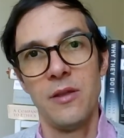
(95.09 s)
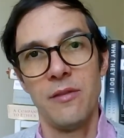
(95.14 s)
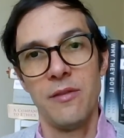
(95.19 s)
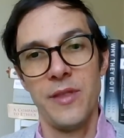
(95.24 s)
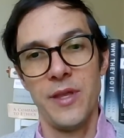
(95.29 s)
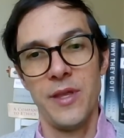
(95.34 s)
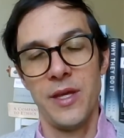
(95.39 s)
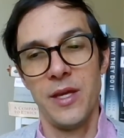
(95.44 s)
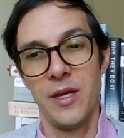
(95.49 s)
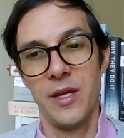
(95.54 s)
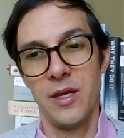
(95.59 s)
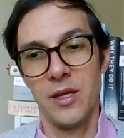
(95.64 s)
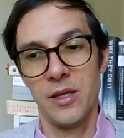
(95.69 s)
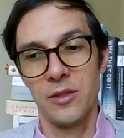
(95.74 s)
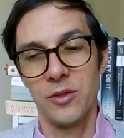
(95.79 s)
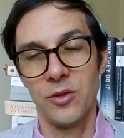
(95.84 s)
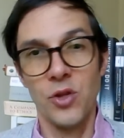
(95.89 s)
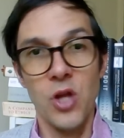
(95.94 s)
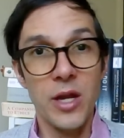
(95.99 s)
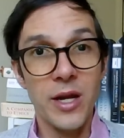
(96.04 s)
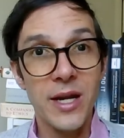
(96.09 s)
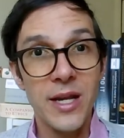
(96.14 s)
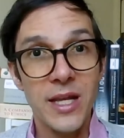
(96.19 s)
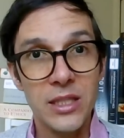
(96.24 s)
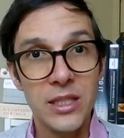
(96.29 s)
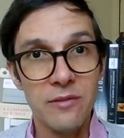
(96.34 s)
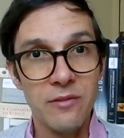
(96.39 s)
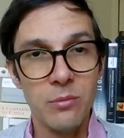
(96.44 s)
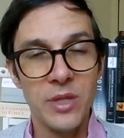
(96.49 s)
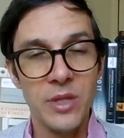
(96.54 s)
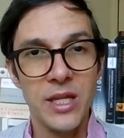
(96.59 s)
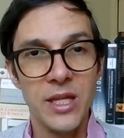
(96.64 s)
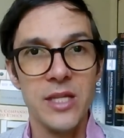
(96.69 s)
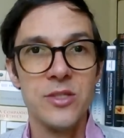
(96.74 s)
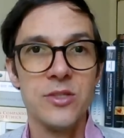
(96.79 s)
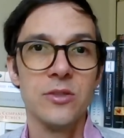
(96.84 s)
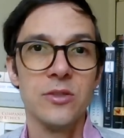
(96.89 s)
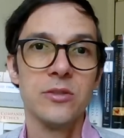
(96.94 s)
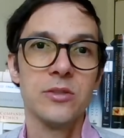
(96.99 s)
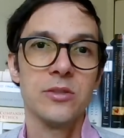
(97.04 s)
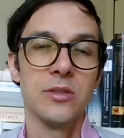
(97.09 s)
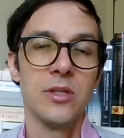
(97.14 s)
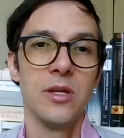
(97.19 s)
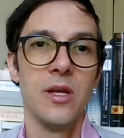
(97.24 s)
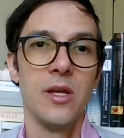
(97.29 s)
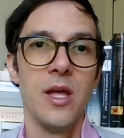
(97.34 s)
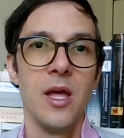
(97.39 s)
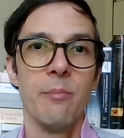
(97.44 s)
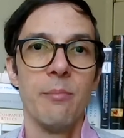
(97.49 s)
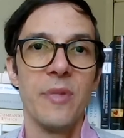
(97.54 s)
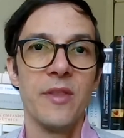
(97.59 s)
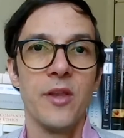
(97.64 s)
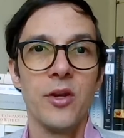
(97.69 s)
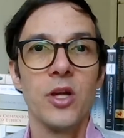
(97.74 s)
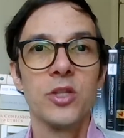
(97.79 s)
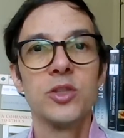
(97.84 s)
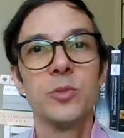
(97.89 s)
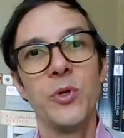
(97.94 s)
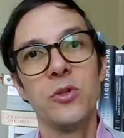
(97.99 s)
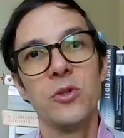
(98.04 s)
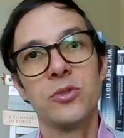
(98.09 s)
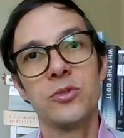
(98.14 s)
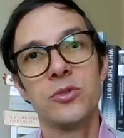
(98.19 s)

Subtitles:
the non-elective obligations, but they're not